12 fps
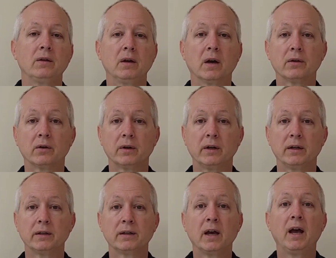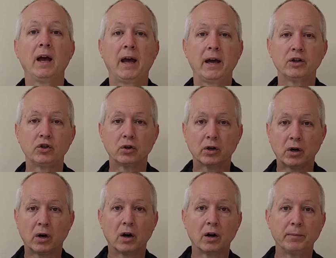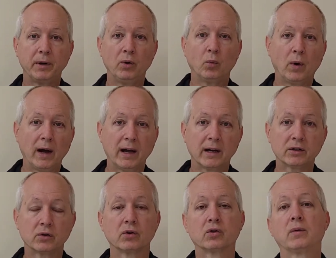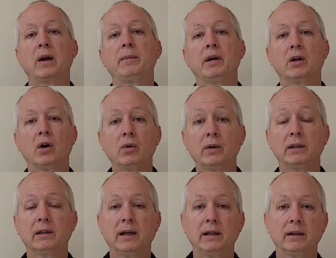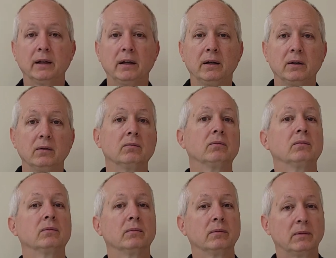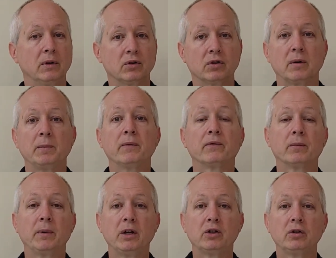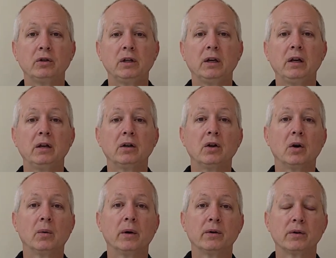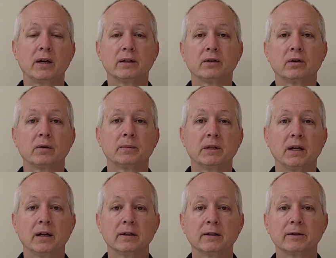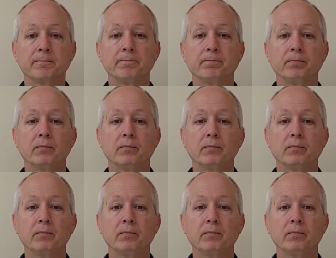The other is, has your car been waxed or ceramic coated lately? There's some information you need to know under that circumstance.